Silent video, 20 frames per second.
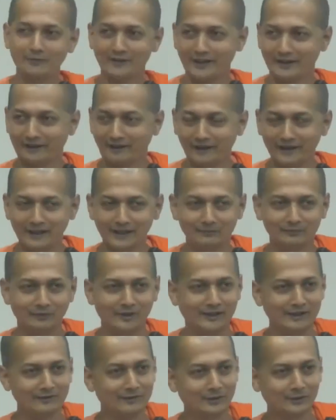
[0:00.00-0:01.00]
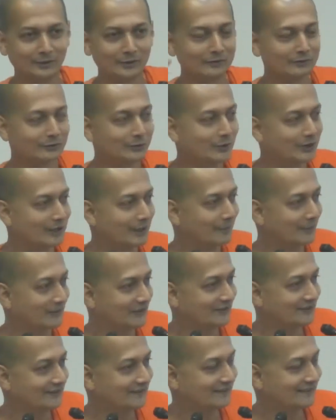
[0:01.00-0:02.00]
away at random whatever good food
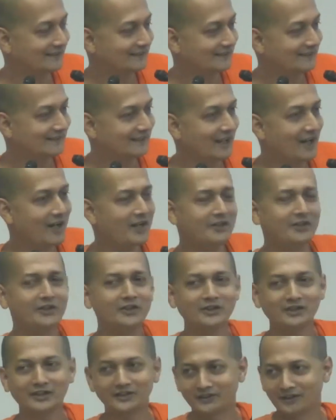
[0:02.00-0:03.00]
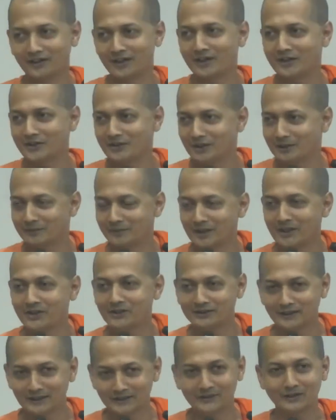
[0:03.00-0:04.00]
comes. Ashishta, dridishta, balishta,
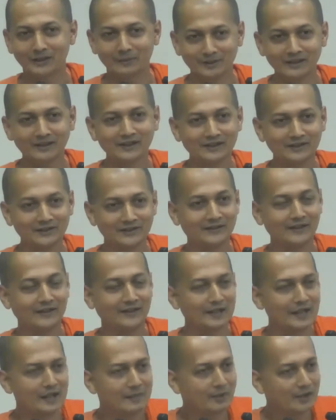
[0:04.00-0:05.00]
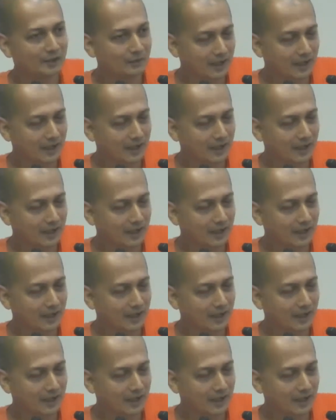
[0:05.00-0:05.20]
that's the commentators say, able to